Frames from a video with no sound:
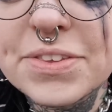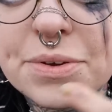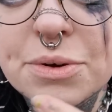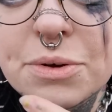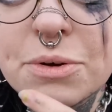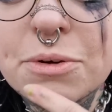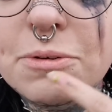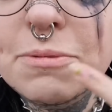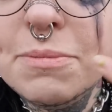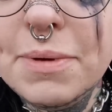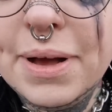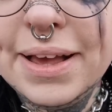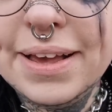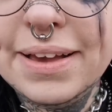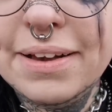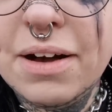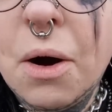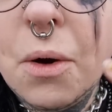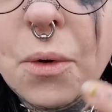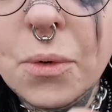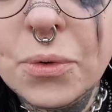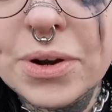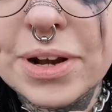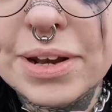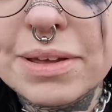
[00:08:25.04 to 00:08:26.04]
are all my
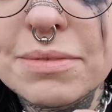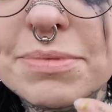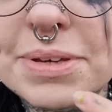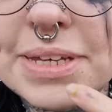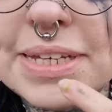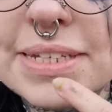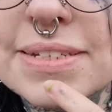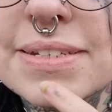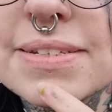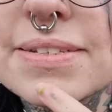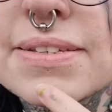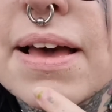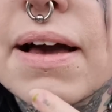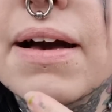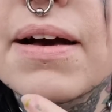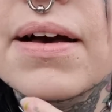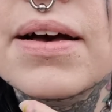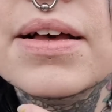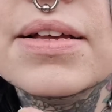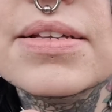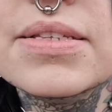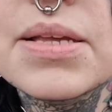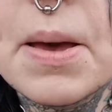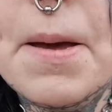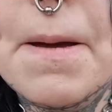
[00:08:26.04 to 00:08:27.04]
old lip piercing
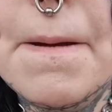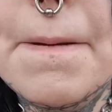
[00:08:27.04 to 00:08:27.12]
scars.